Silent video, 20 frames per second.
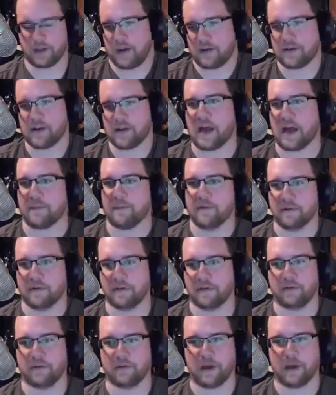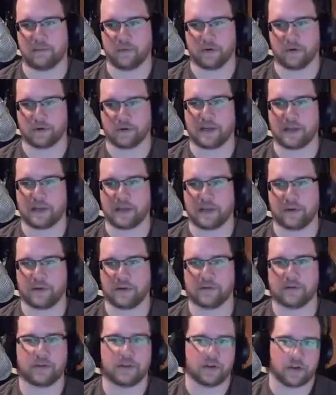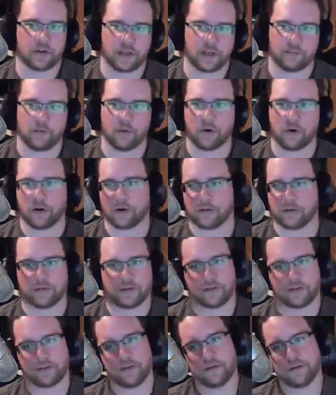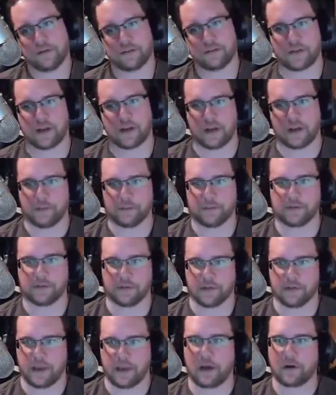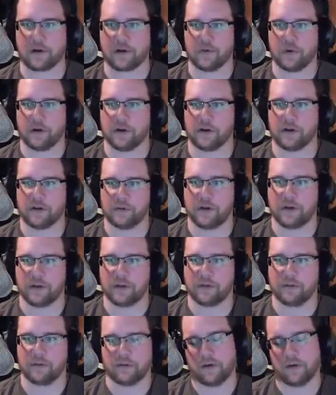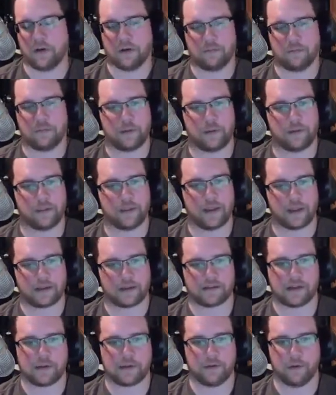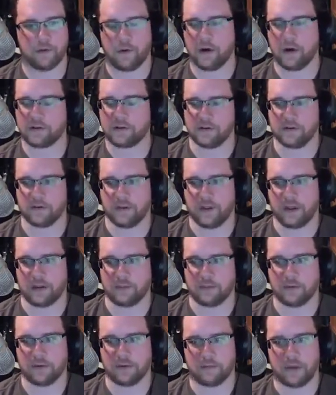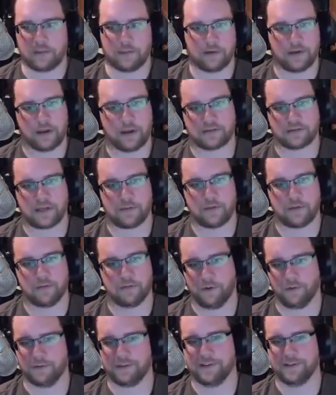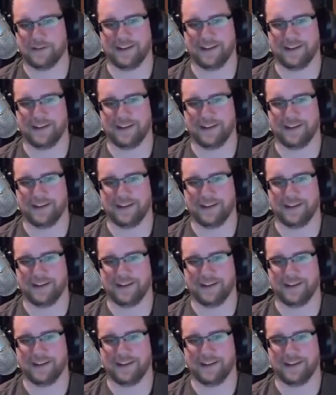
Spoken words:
time. If you had more time put into it, you could get more out of it. It's kind of up to how you want to do it, and maybe the next time you'll want to do that, but maybe next time you won't.